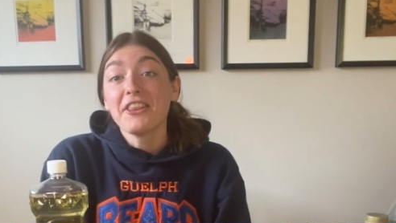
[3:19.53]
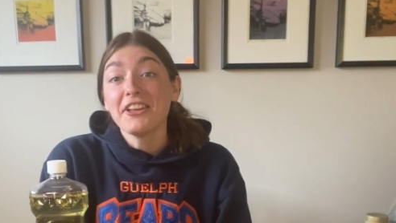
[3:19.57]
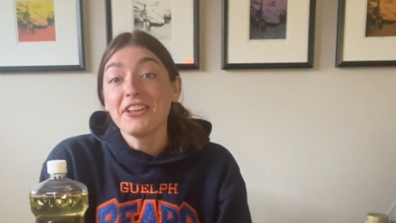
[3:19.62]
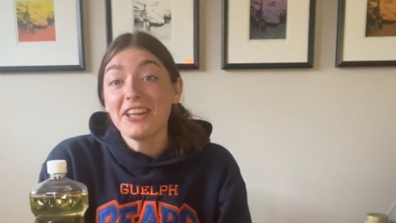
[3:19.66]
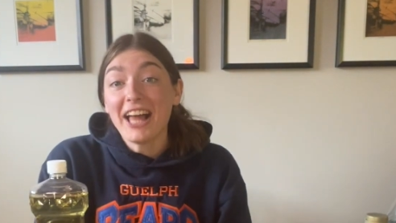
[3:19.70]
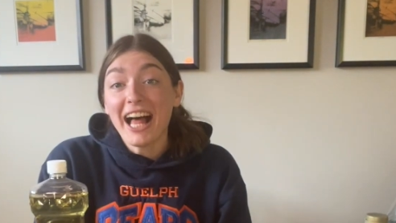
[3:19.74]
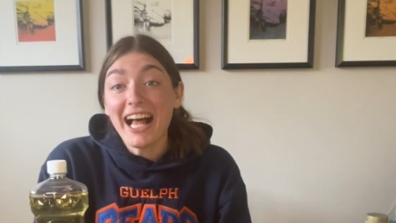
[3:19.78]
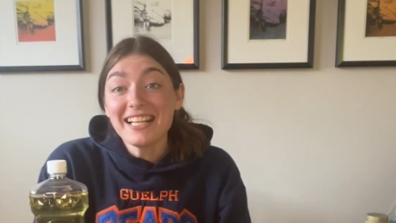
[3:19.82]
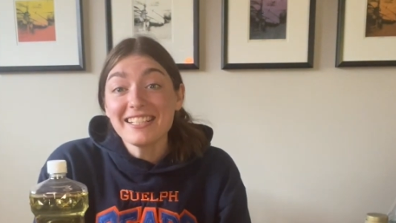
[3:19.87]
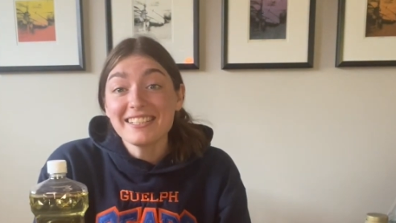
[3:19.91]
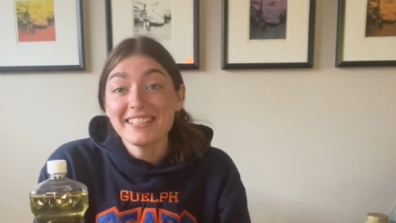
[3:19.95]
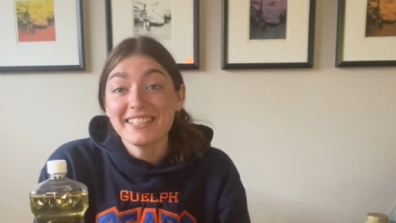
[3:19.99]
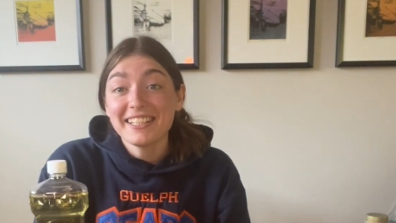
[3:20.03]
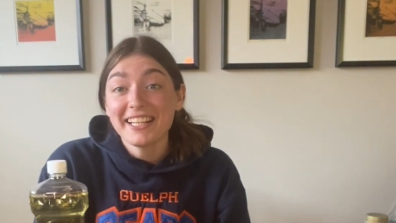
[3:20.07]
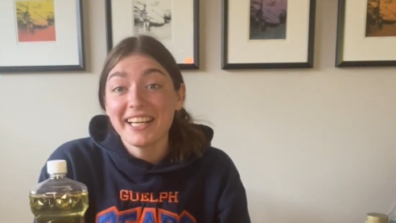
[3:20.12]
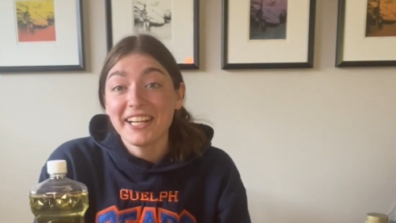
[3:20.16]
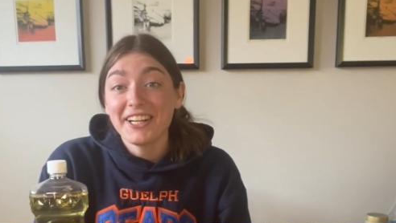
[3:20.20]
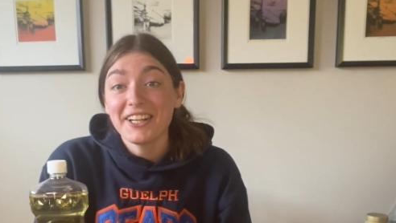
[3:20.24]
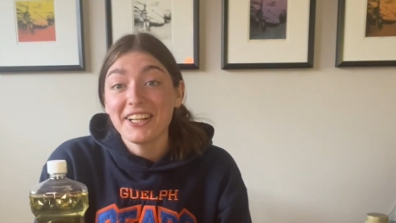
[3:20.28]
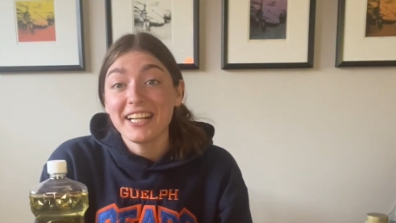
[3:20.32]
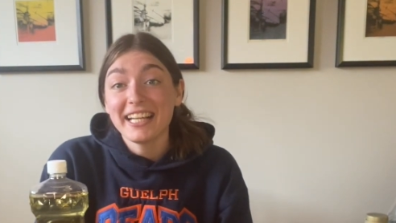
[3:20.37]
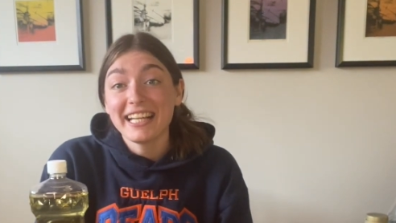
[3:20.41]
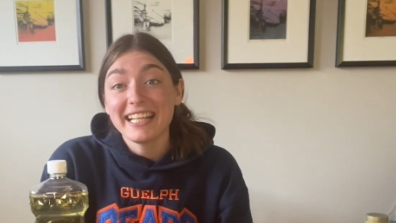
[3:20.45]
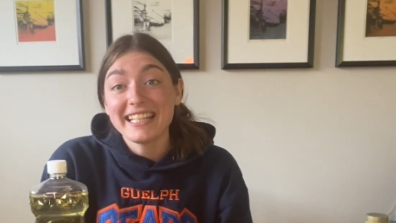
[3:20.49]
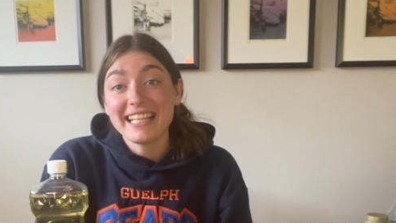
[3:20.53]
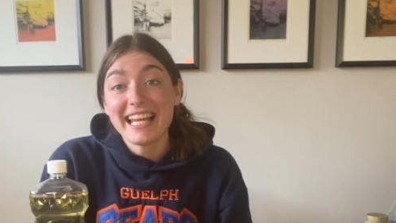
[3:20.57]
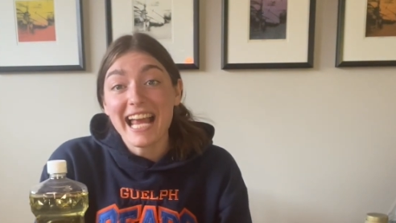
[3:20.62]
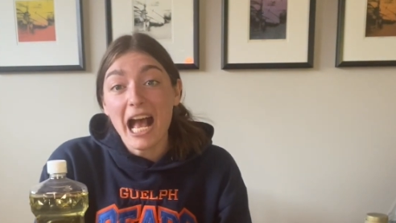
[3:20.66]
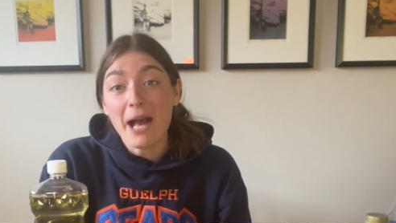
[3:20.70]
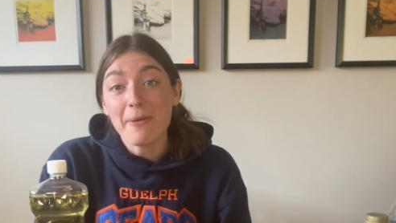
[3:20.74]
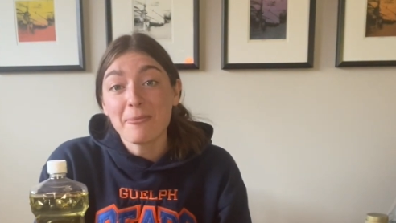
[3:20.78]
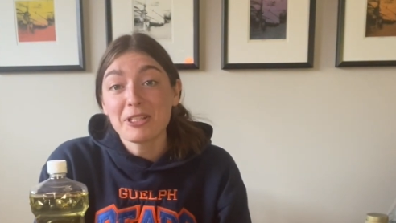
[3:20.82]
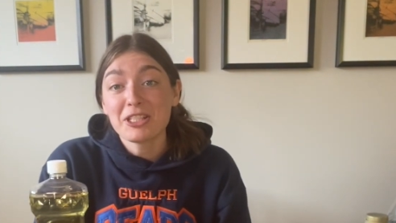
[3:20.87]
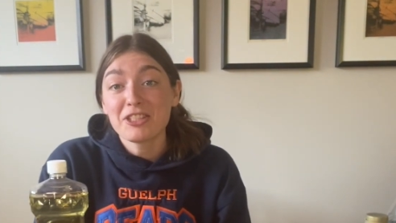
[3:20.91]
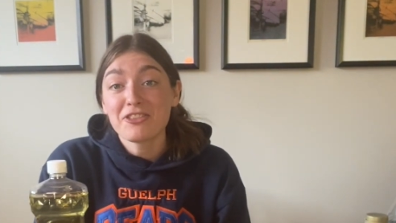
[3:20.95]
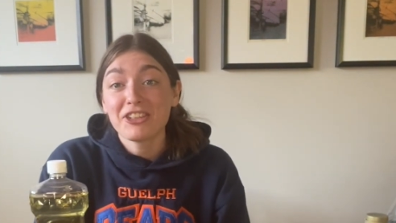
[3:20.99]
The last layer in the
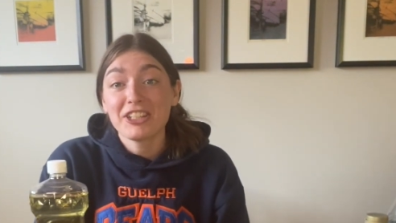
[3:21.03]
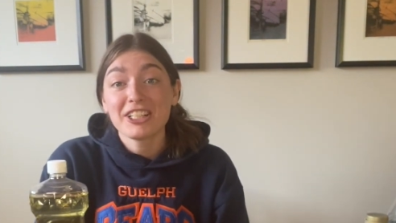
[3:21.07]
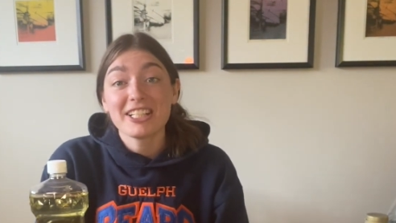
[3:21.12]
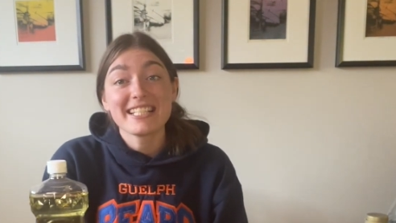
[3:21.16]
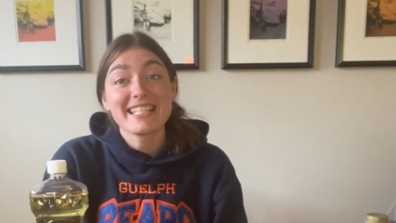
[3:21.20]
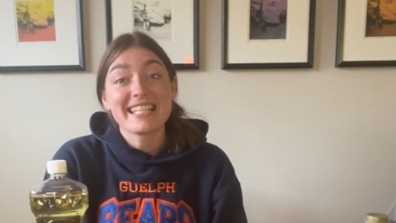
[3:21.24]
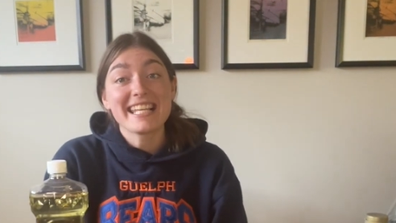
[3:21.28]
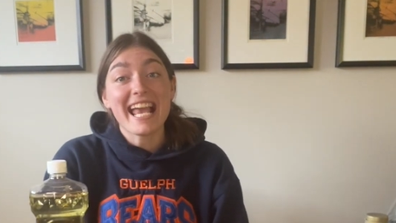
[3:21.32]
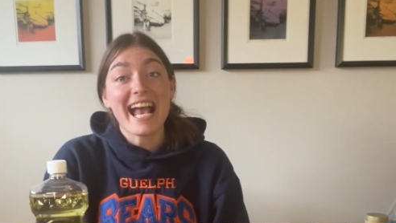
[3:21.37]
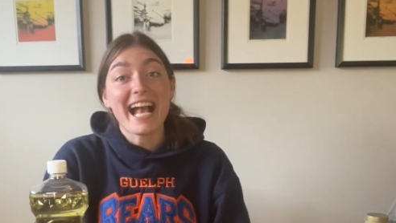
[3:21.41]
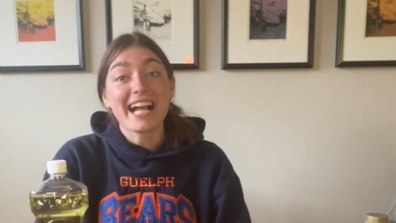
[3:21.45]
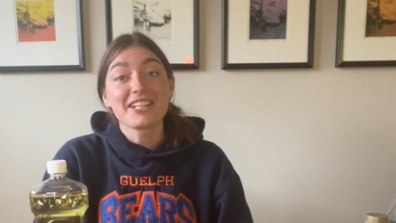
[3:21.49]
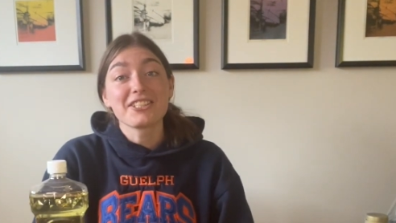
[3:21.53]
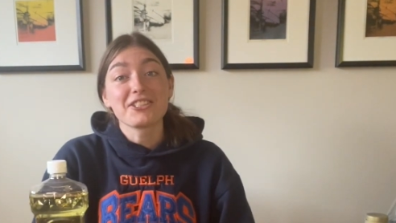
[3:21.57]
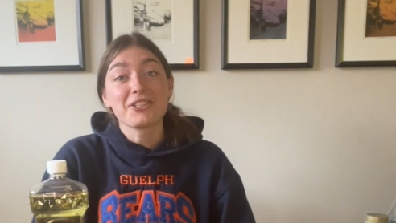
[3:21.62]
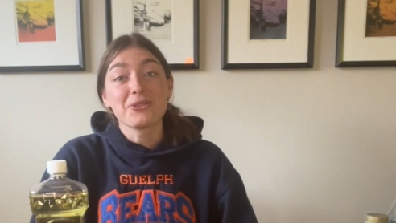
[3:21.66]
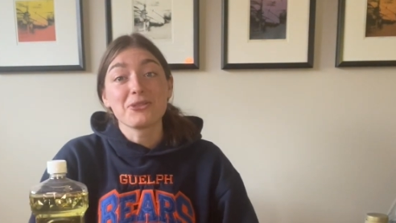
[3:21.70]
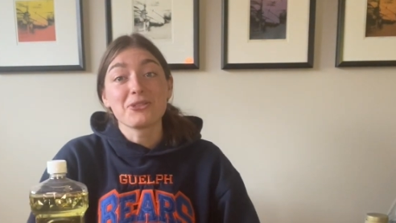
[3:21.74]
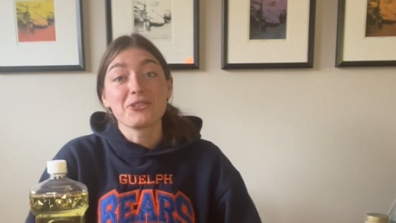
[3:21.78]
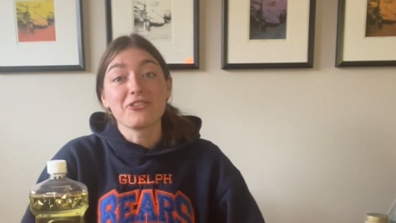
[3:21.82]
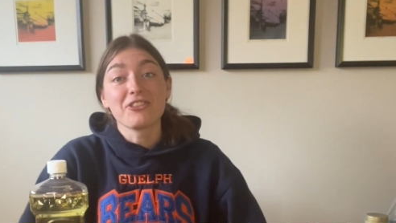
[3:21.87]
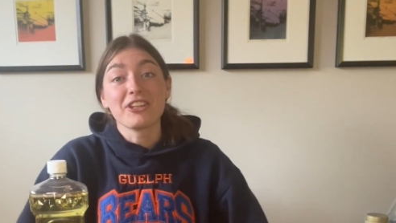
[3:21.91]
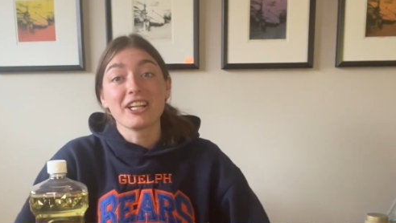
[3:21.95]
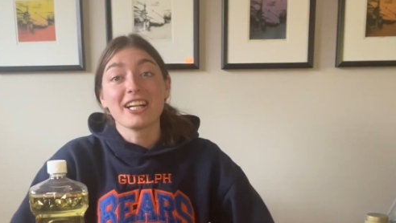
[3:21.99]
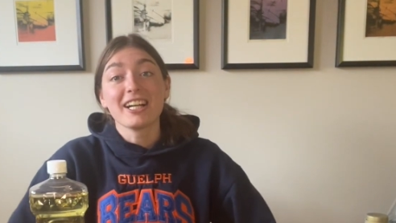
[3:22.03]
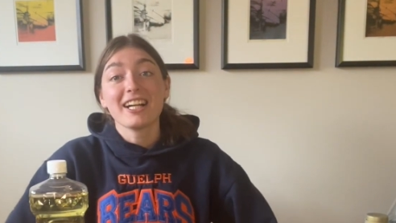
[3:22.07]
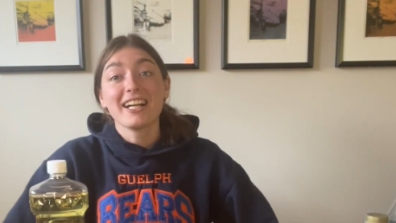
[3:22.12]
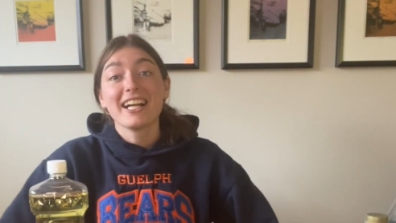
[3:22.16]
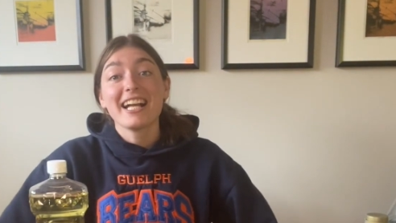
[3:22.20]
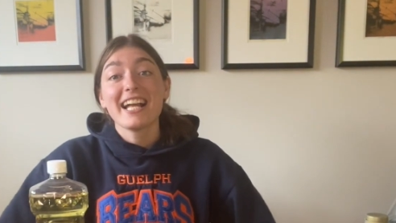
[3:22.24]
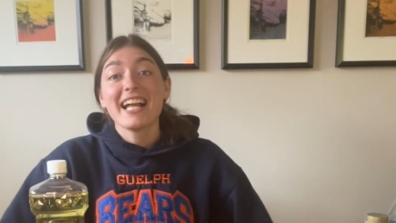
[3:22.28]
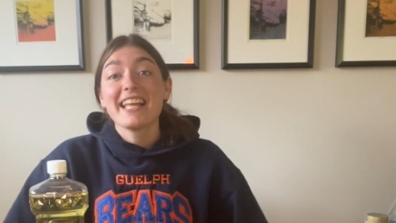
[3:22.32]
atmosphere is the exosphere.